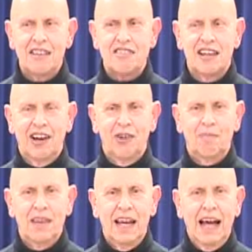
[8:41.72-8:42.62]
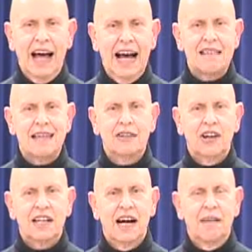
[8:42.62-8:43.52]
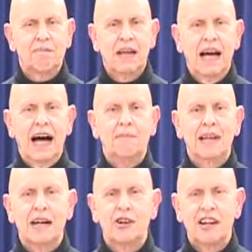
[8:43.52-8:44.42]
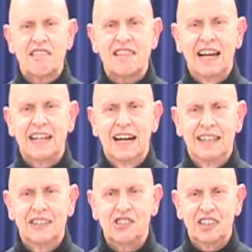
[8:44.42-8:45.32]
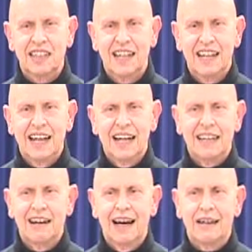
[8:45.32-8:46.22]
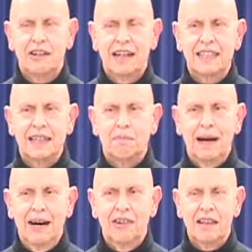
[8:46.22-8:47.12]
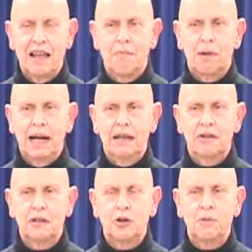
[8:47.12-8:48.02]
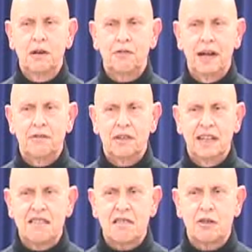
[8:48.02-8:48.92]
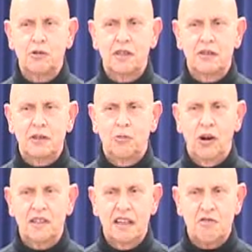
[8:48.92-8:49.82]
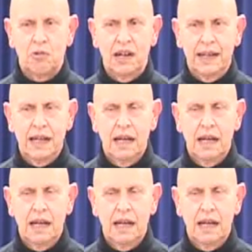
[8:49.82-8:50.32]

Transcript: So I said, look, I'm not good at psychology. I don't know anything about it. But look, do me a favor. Let's do the work this way.